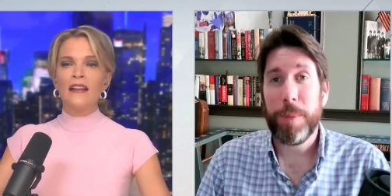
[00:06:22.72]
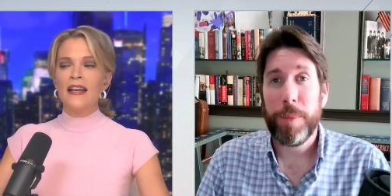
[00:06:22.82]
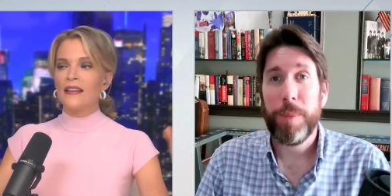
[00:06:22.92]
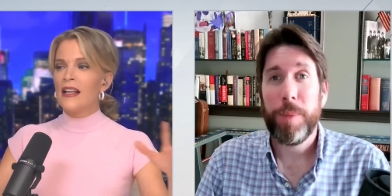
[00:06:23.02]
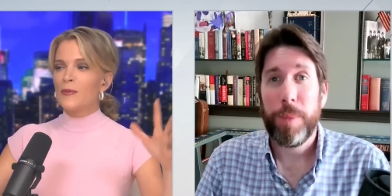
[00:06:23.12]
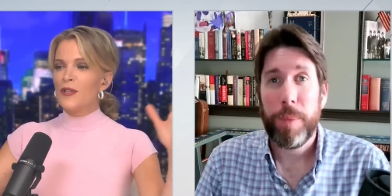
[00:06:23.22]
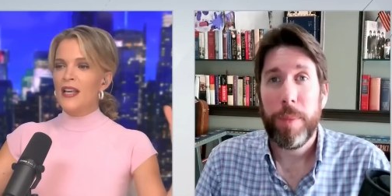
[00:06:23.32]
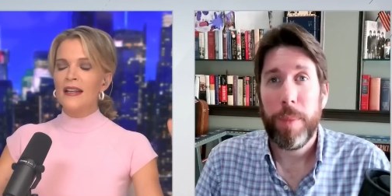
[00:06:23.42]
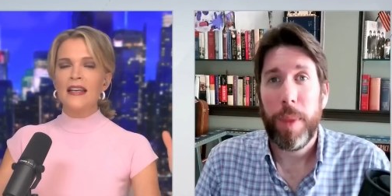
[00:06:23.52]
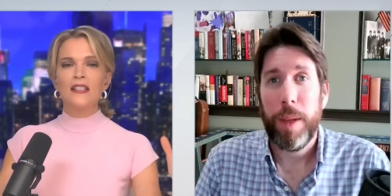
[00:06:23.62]
Speaker 1: clean. Let's
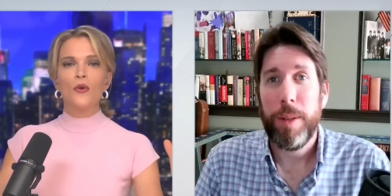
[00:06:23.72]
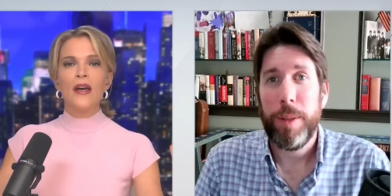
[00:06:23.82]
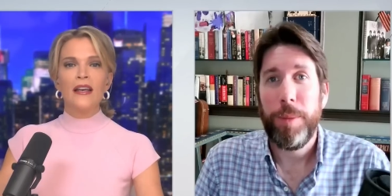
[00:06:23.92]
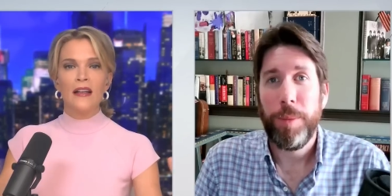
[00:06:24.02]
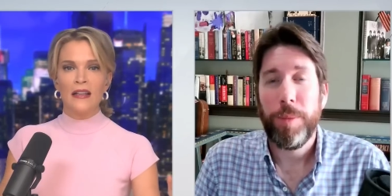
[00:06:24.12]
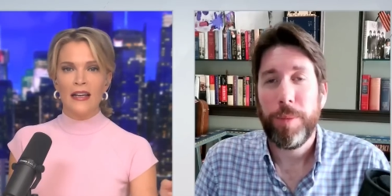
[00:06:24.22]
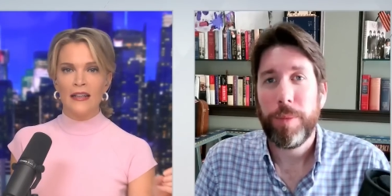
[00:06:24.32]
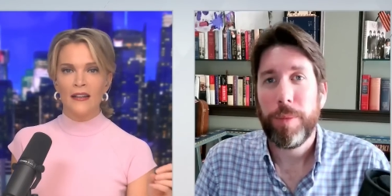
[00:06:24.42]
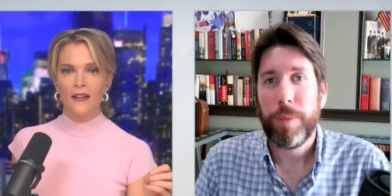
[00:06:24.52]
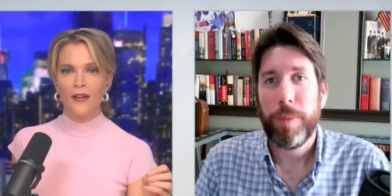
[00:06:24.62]
pretend he's squeaky
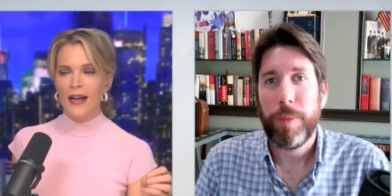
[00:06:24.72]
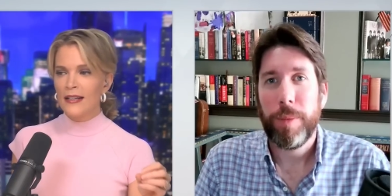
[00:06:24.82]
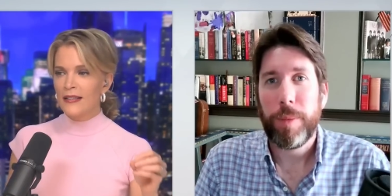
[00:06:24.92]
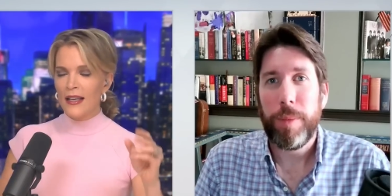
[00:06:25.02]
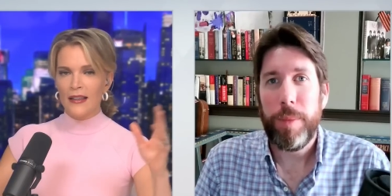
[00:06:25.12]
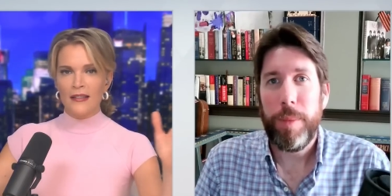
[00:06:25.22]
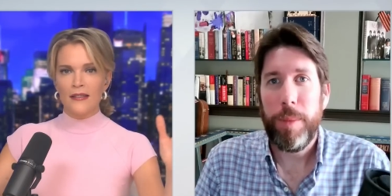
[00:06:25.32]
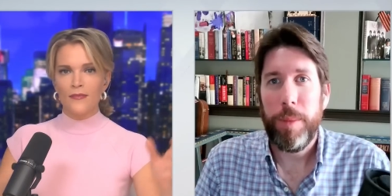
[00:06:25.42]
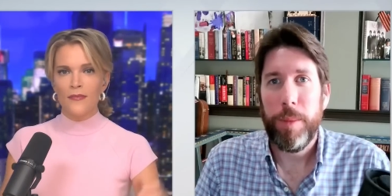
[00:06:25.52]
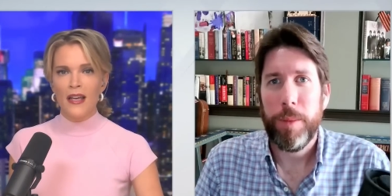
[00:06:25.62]
clean. You know, and he's like
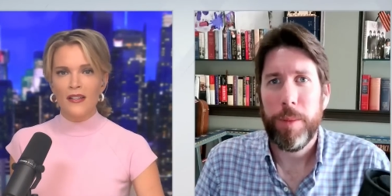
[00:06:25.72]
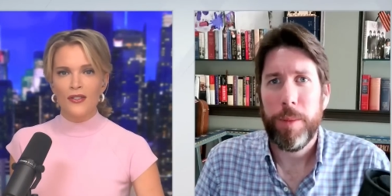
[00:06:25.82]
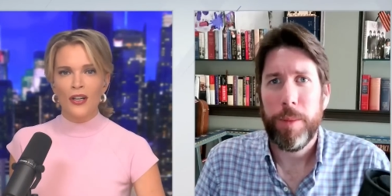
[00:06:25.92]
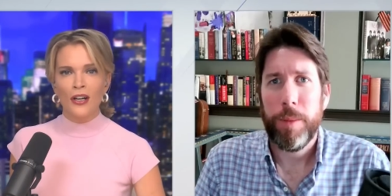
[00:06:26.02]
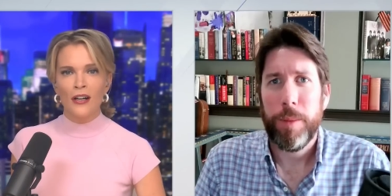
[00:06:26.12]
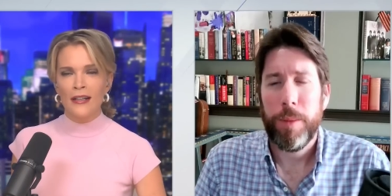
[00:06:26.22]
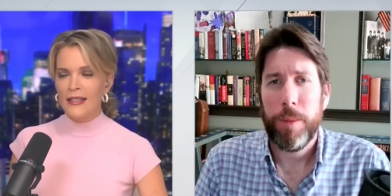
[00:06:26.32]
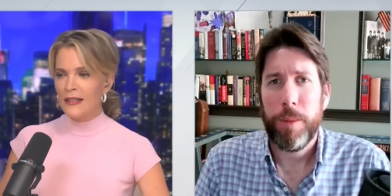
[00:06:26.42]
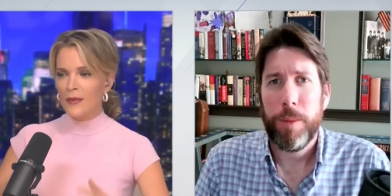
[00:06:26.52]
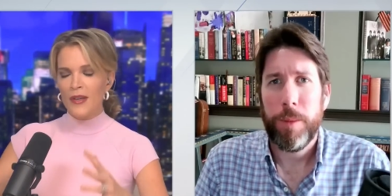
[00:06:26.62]
this minister, and
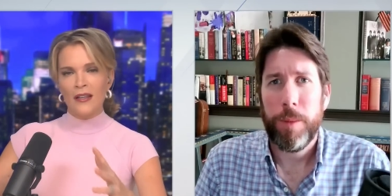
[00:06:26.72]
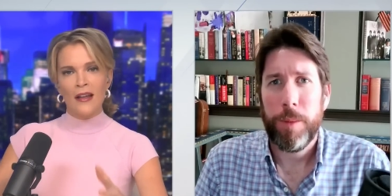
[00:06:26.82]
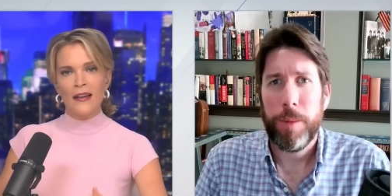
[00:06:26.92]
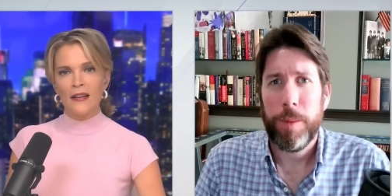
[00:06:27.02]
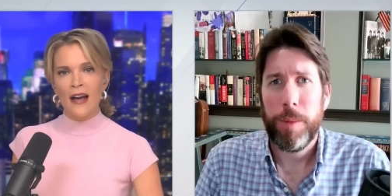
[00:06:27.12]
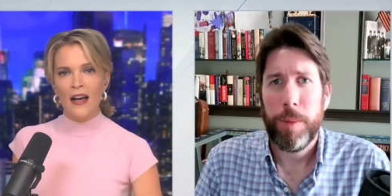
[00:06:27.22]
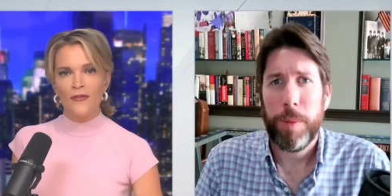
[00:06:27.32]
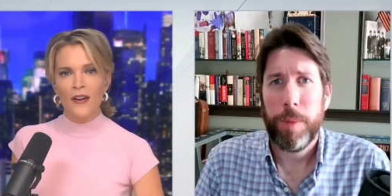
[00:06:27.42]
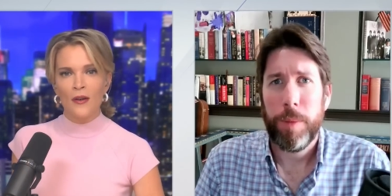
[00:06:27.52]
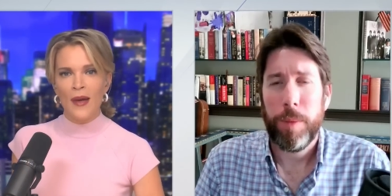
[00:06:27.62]
he's going to be like
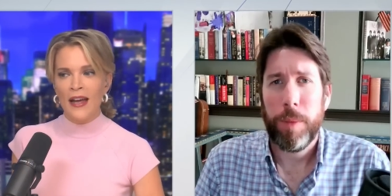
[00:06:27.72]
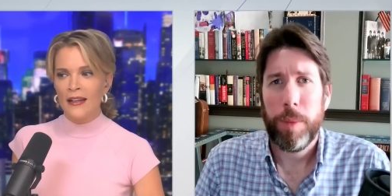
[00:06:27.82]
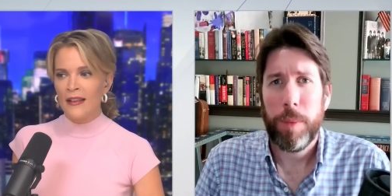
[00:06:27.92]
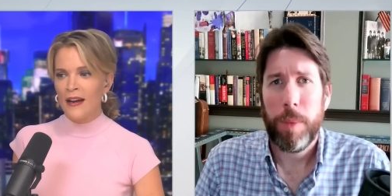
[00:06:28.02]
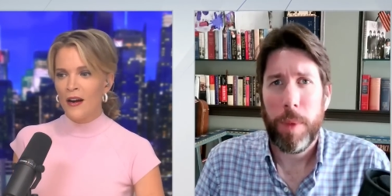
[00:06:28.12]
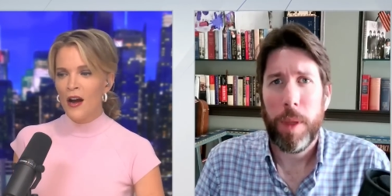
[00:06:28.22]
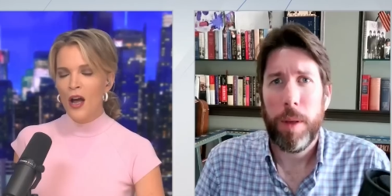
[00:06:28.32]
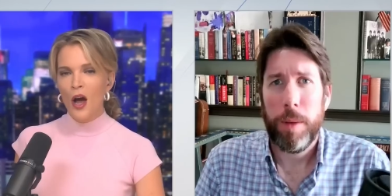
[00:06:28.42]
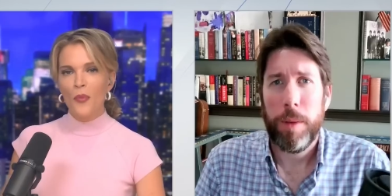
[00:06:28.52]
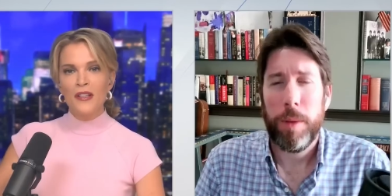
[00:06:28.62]
God-fearing man in there,
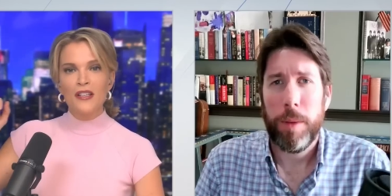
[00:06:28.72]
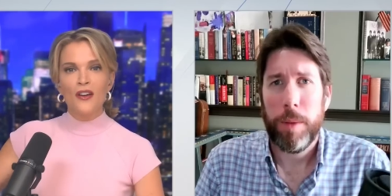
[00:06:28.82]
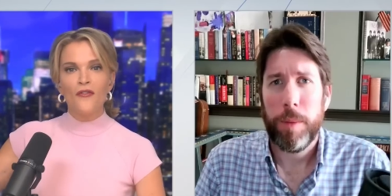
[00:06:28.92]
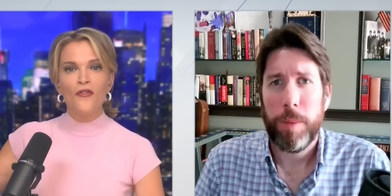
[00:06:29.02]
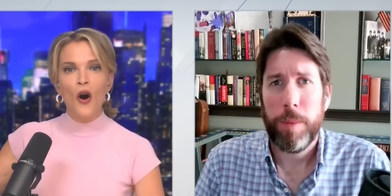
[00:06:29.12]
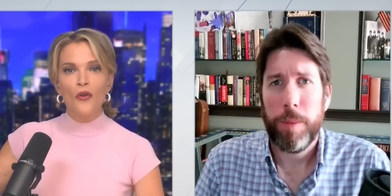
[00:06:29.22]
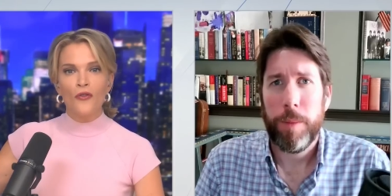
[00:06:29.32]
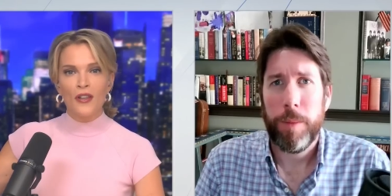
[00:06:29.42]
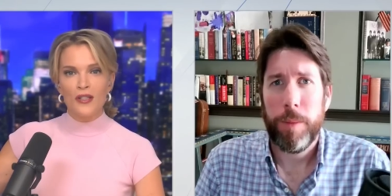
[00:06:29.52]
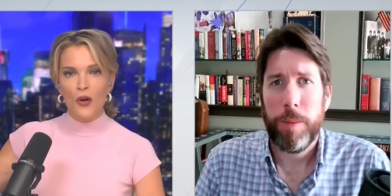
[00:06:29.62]
but he's going to vote
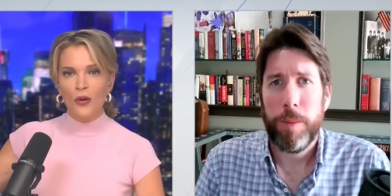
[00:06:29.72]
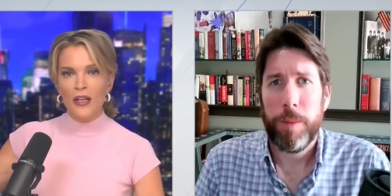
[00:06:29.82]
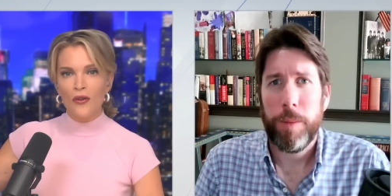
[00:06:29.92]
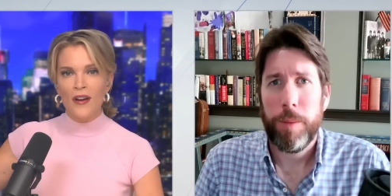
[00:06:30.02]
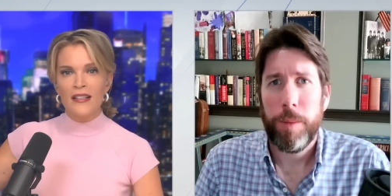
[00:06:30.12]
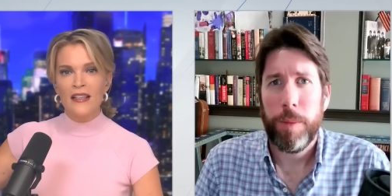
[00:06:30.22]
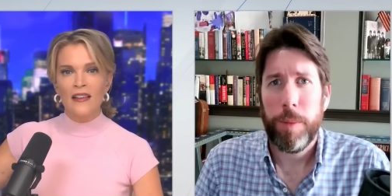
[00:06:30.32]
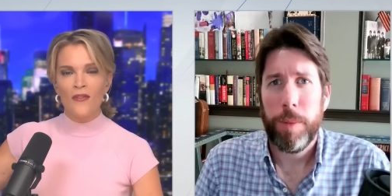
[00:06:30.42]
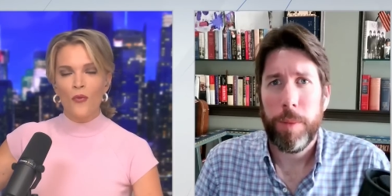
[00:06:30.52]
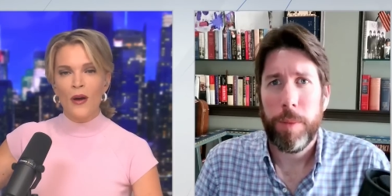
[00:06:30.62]
for this totally crazy
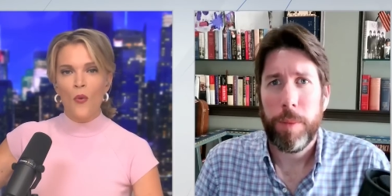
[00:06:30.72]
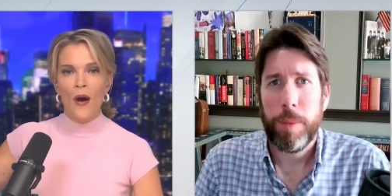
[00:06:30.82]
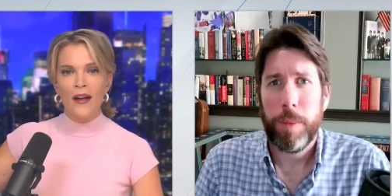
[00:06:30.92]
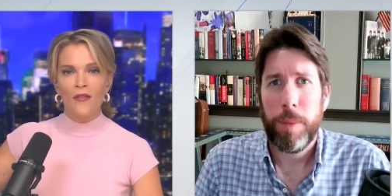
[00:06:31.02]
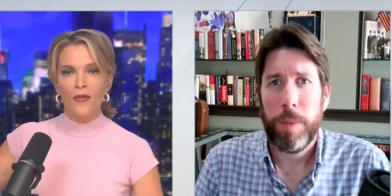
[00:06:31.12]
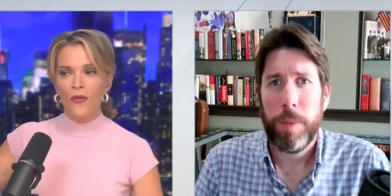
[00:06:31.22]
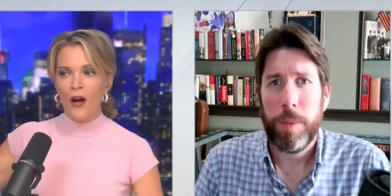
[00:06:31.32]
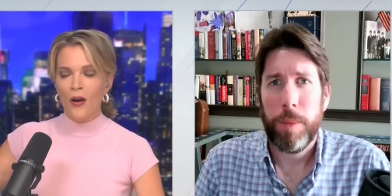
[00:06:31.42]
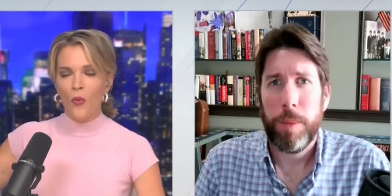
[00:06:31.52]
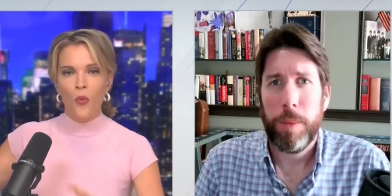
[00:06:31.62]
left-wing white
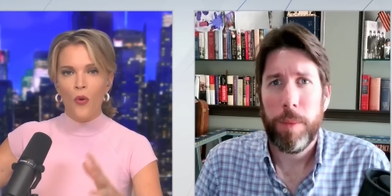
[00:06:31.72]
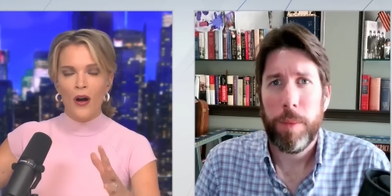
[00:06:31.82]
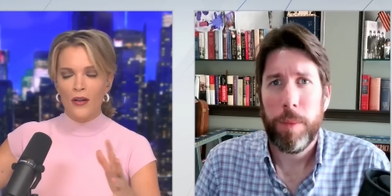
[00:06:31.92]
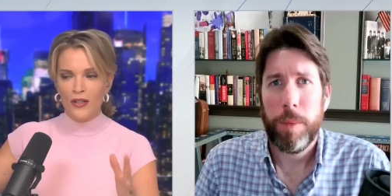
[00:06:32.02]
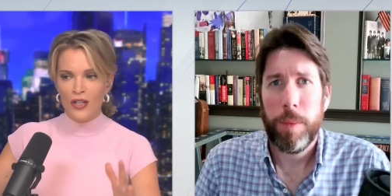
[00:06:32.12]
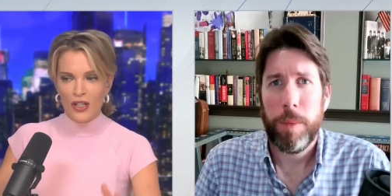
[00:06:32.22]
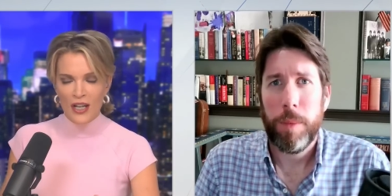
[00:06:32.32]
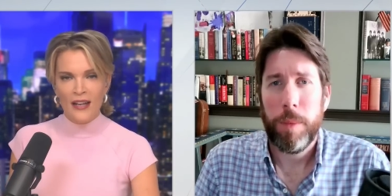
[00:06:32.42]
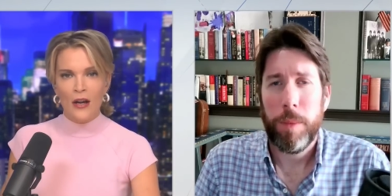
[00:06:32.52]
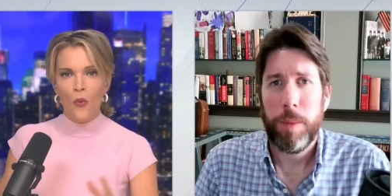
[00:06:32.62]

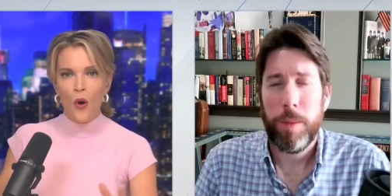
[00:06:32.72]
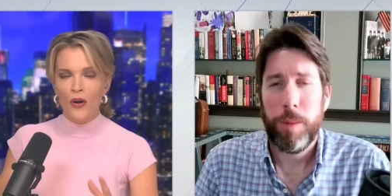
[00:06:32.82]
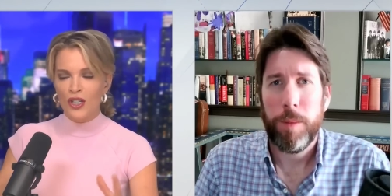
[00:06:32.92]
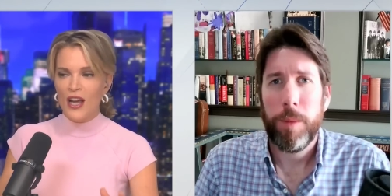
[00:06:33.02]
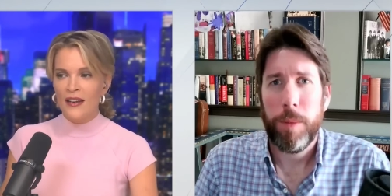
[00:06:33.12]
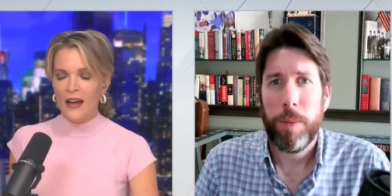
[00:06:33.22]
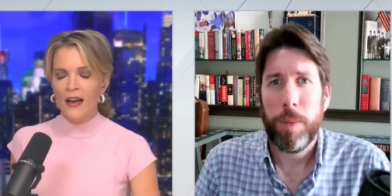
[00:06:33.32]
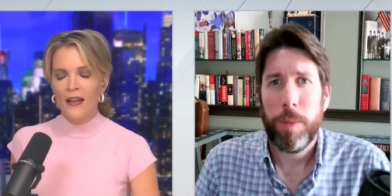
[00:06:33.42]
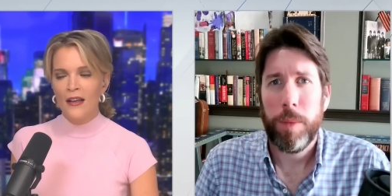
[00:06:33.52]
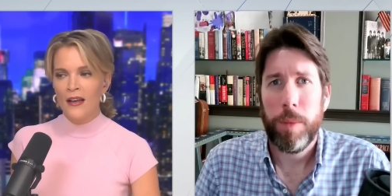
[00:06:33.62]
agenda, woke agenda,